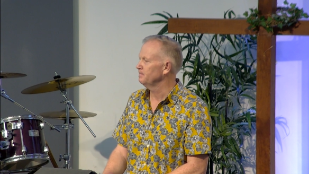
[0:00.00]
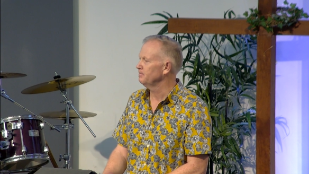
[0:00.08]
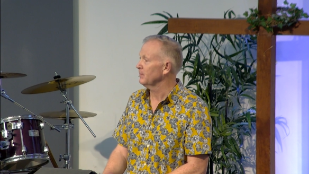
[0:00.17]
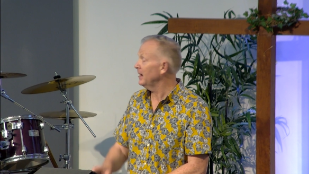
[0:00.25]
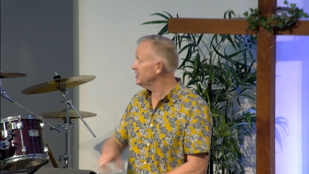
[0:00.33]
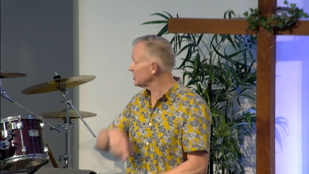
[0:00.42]

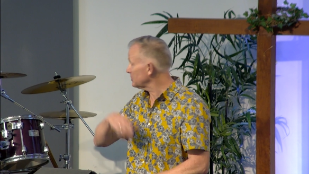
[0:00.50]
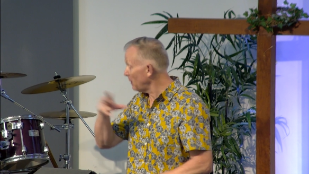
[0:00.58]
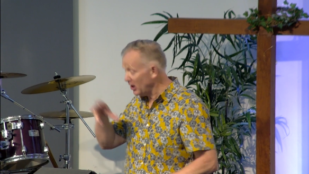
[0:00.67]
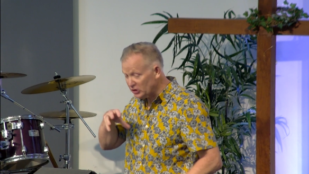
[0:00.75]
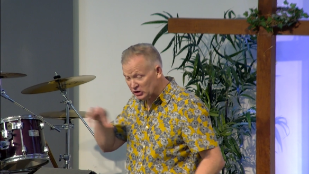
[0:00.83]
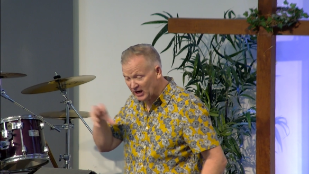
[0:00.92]
And
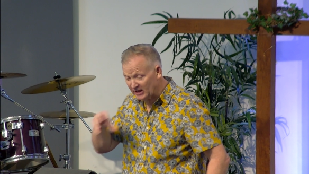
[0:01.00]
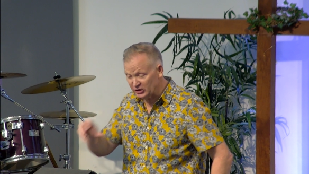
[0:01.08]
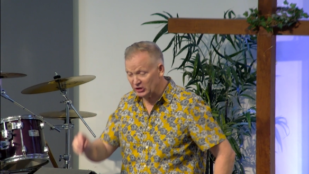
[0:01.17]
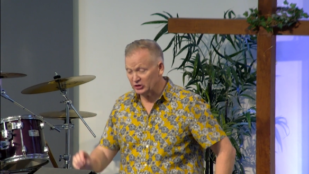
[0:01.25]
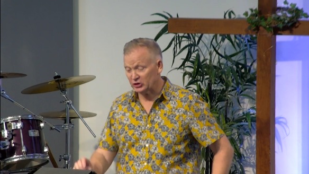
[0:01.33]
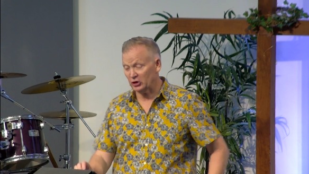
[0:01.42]
despite
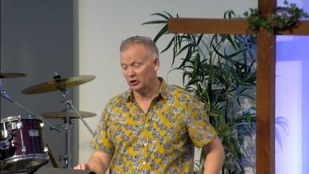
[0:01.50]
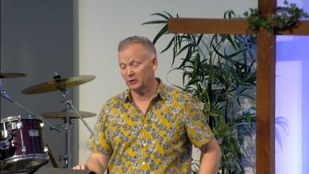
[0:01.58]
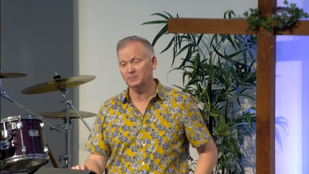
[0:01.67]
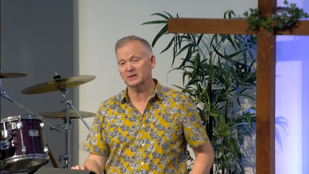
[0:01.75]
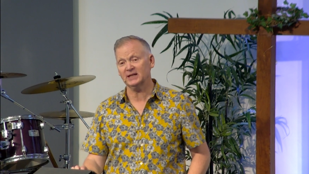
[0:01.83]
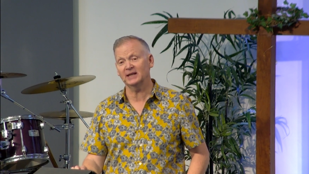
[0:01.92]
changing
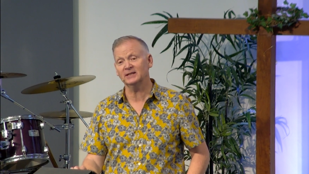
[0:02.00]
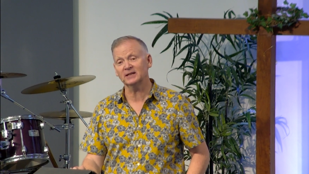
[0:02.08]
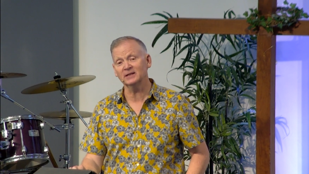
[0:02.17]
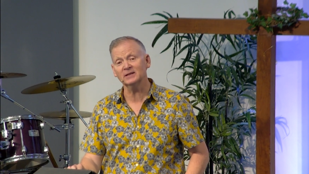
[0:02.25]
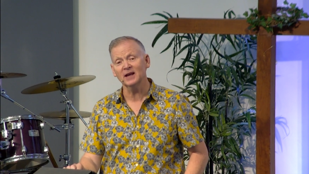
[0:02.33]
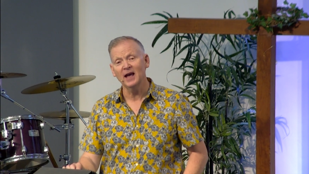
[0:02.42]

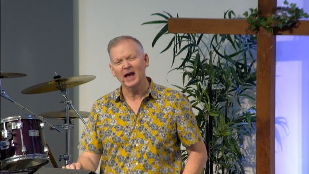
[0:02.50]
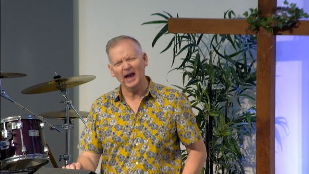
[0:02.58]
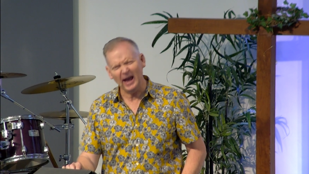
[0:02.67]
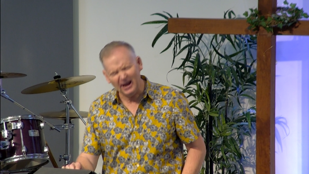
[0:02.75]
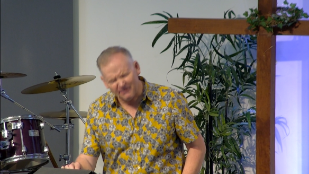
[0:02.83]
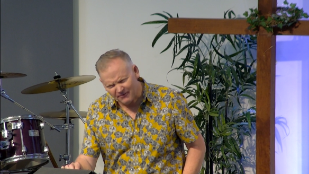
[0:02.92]
circumstances,
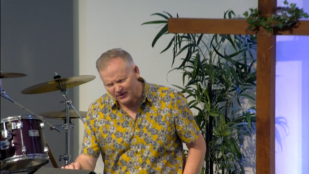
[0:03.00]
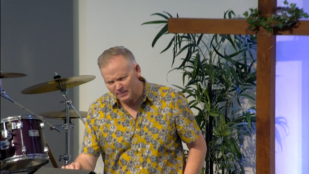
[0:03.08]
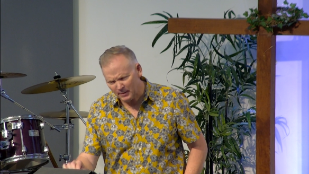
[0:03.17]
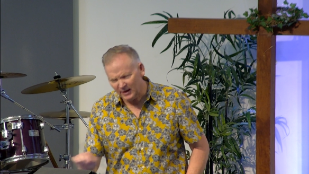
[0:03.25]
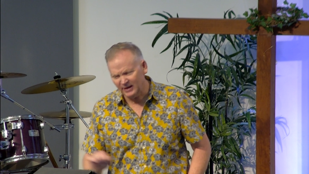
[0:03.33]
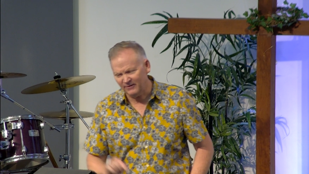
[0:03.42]
every
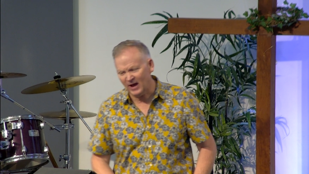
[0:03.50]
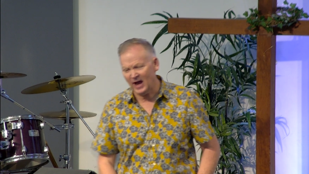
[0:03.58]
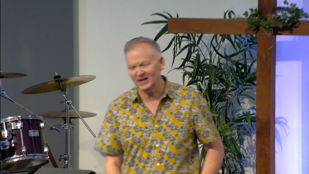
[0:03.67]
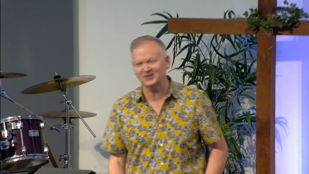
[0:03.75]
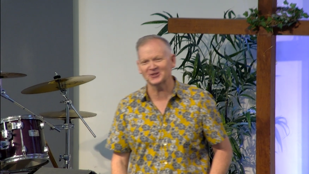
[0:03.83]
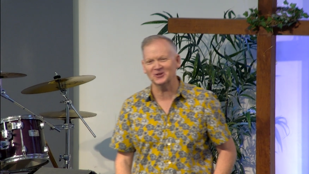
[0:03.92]
believer
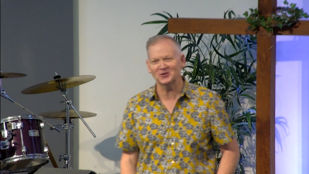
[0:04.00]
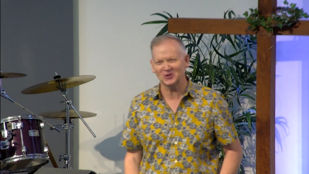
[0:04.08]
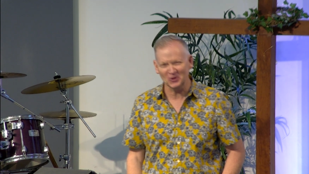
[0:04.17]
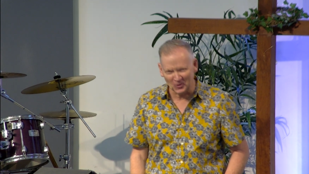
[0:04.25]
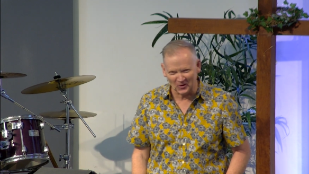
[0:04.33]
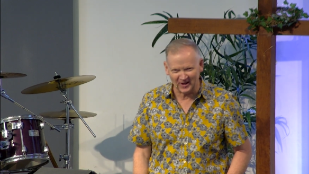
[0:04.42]
has the
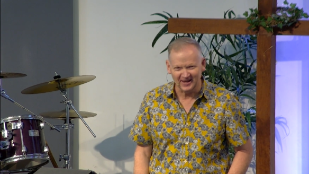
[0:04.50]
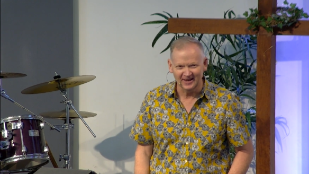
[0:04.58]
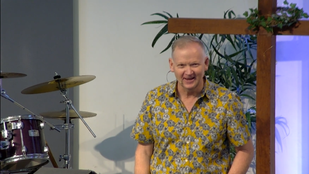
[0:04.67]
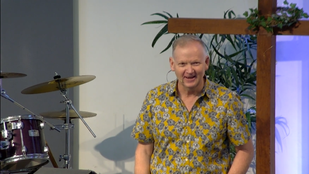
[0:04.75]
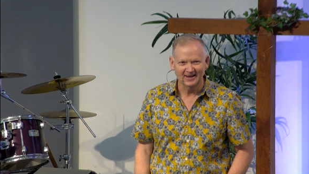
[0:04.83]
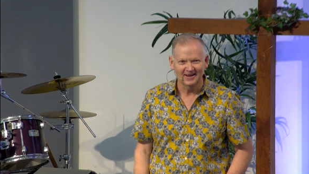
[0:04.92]
choice
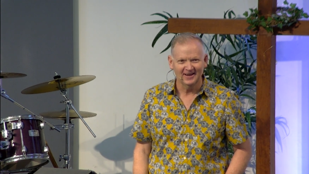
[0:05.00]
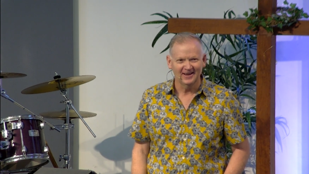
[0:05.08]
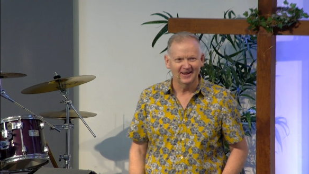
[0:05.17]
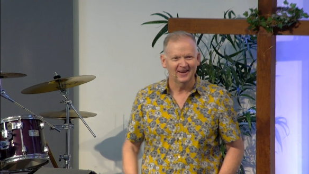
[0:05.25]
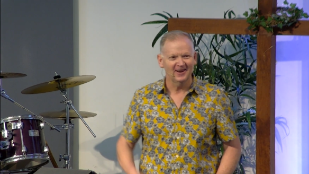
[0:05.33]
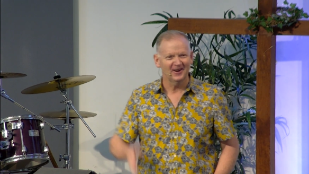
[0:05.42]

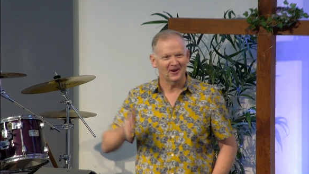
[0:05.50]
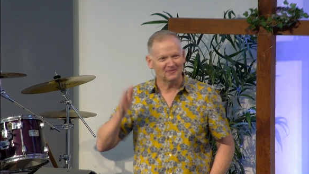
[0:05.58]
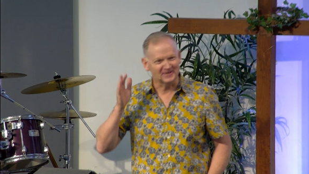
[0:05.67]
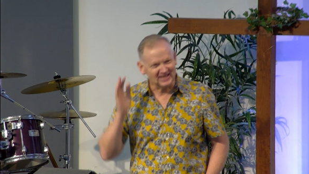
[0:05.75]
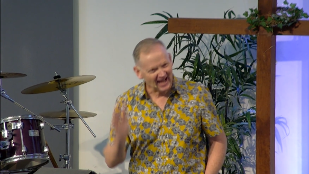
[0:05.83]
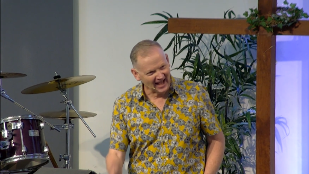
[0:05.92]
of
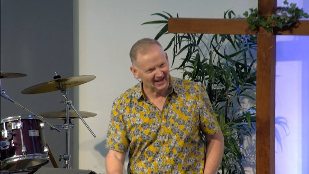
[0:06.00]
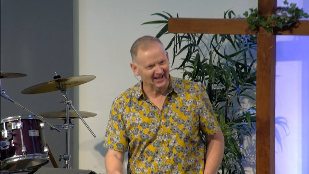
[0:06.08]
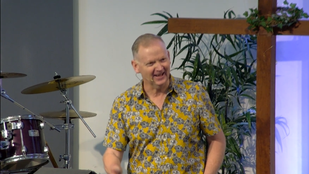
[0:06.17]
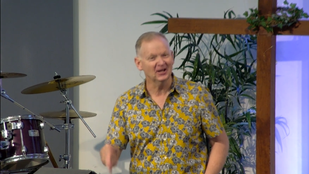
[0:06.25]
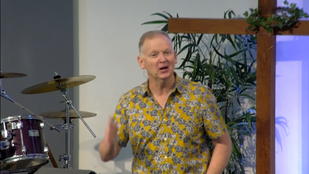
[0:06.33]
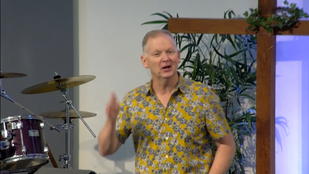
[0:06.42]

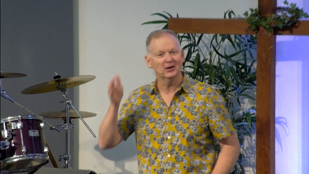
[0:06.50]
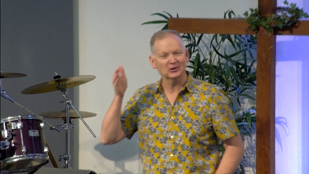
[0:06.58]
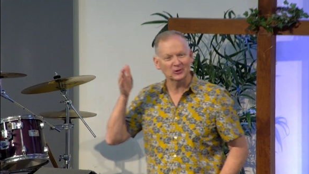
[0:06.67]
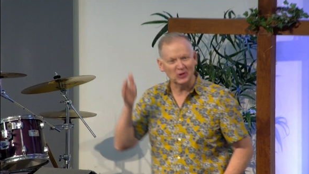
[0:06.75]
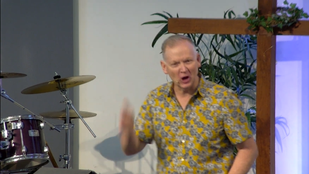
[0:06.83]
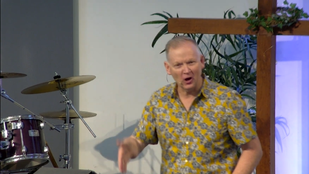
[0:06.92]
telling
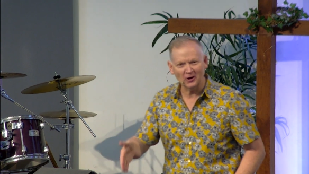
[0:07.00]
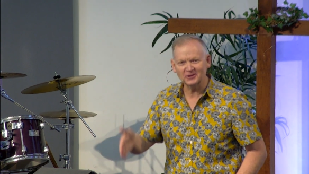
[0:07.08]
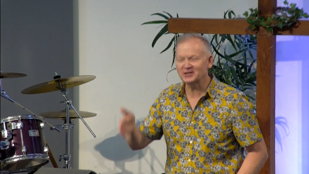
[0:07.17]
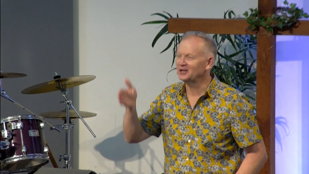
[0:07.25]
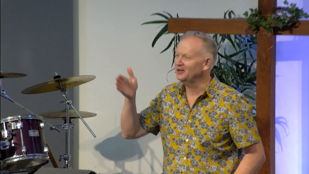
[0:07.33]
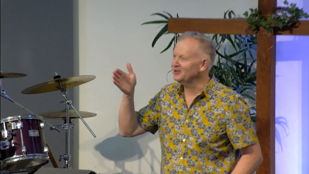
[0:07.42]

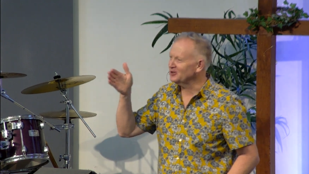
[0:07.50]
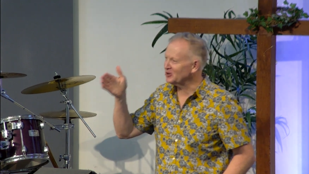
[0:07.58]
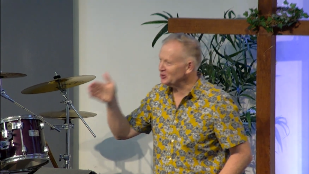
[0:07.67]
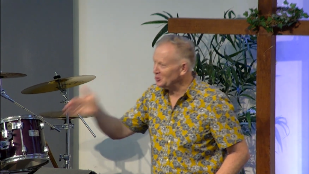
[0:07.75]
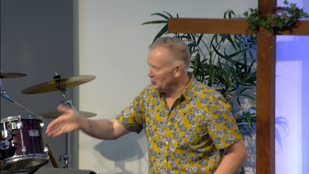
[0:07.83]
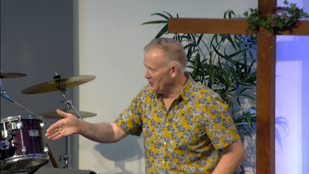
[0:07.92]
God's
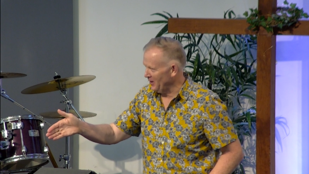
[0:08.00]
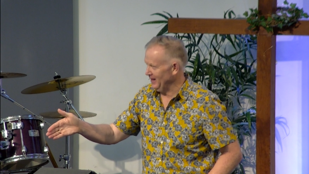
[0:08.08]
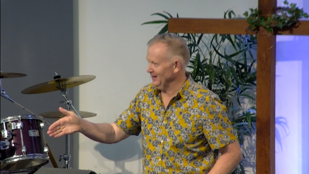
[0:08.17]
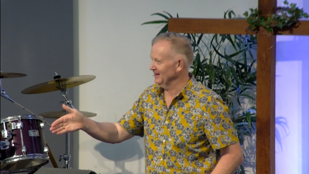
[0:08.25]
story.